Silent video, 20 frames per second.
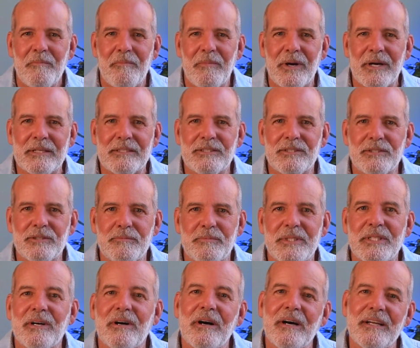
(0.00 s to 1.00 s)
But to
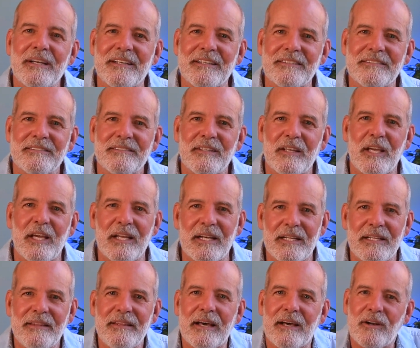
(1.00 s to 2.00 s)
be honest, and
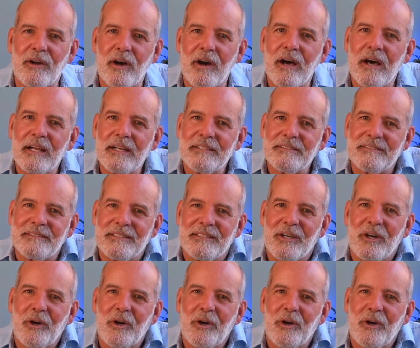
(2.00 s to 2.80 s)
in that honesty,